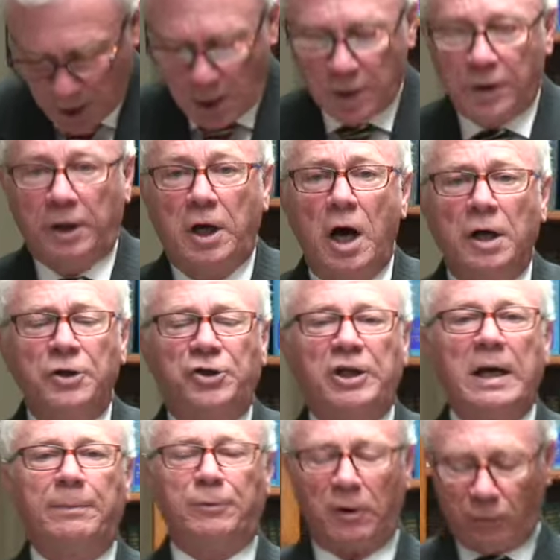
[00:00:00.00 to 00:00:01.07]
the
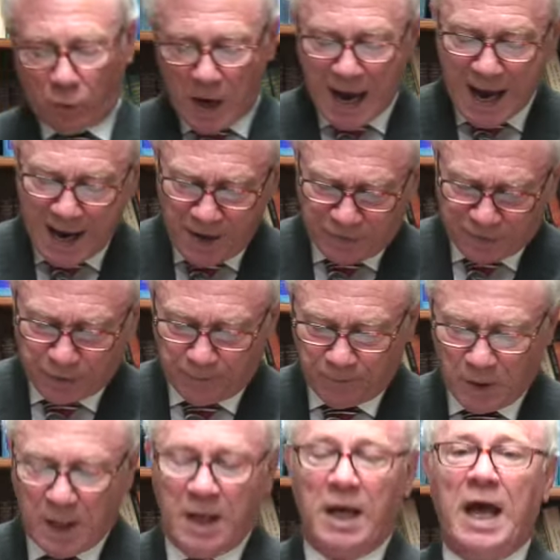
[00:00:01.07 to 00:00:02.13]
concept of wrath
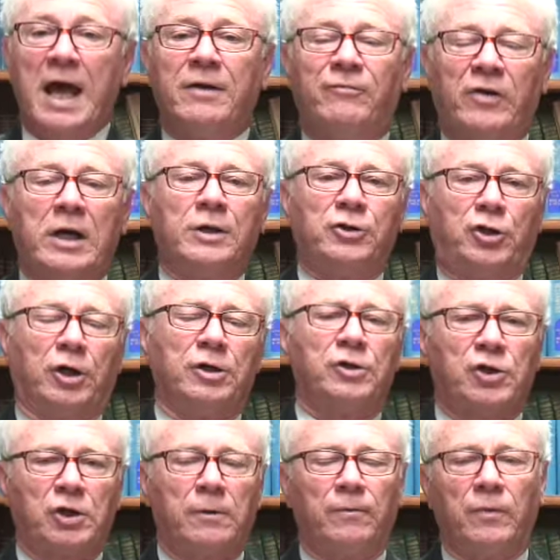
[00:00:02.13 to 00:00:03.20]
and
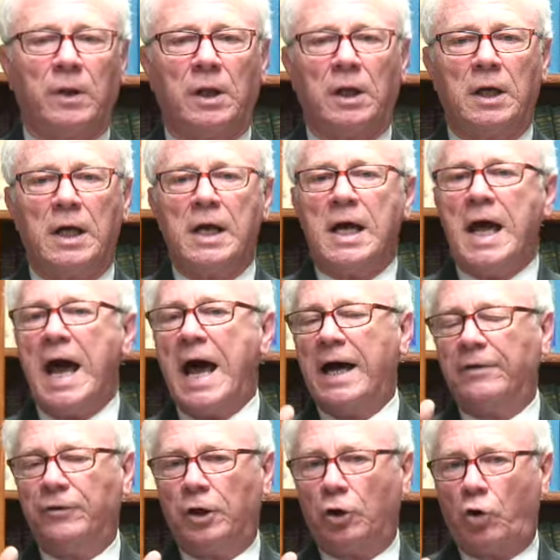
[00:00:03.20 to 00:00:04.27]
vengeance
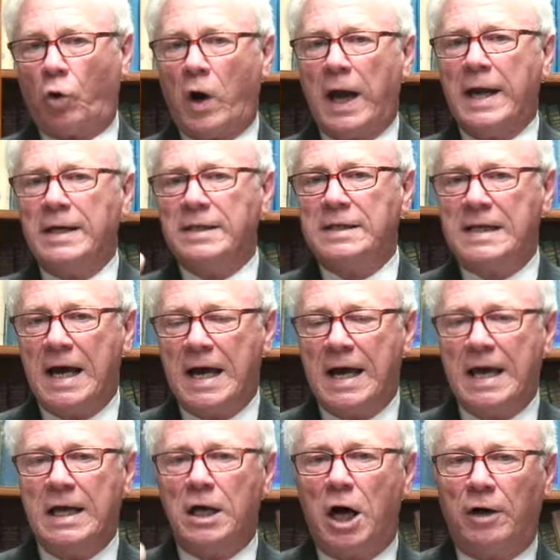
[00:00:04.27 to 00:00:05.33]
at the great
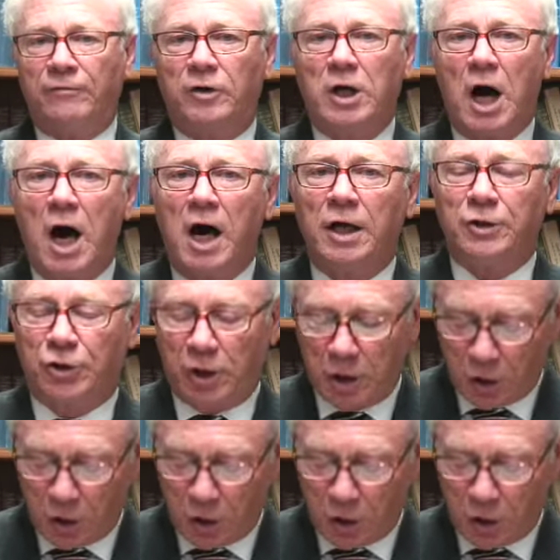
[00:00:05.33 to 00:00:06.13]
day of God's